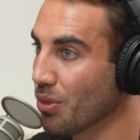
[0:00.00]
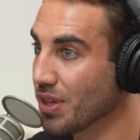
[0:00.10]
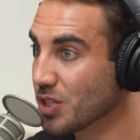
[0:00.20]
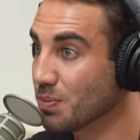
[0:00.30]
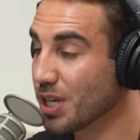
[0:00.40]

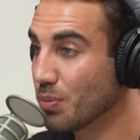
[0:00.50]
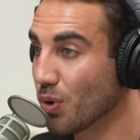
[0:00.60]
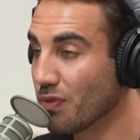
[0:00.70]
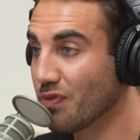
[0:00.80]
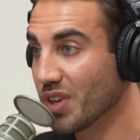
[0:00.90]
these
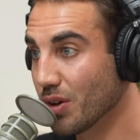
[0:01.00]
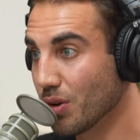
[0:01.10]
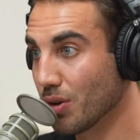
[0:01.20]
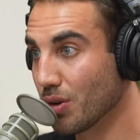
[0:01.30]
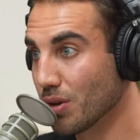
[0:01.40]
people
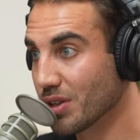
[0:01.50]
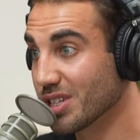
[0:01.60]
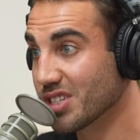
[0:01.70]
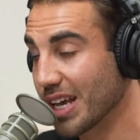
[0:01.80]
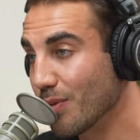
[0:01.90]
feel the
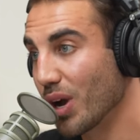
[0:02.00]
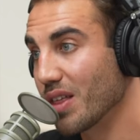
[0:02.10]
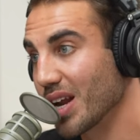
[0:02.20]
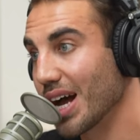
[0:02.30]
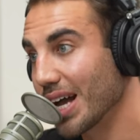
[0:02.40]
same way
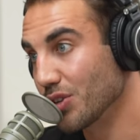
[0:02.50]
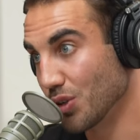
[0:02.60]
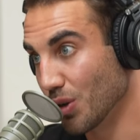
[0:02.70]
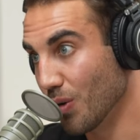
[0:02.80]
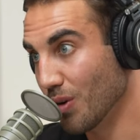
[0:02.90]
that I
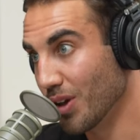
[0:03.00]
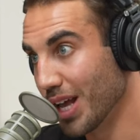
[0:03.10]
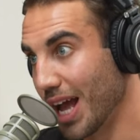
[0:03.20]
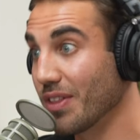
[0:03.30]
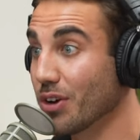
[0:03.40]
do,
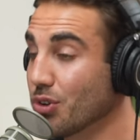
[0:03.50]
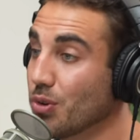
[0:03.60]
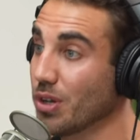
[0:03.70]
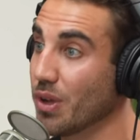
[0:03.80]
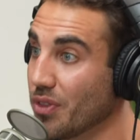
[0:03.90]
and they're
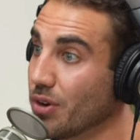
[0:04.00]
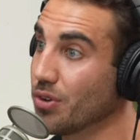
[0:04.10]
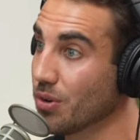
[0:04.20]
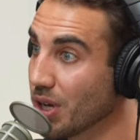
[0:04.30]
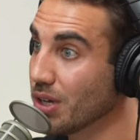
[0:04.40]
doing what they're
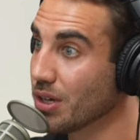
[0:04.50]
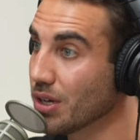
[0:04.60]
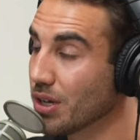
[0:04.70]
doing.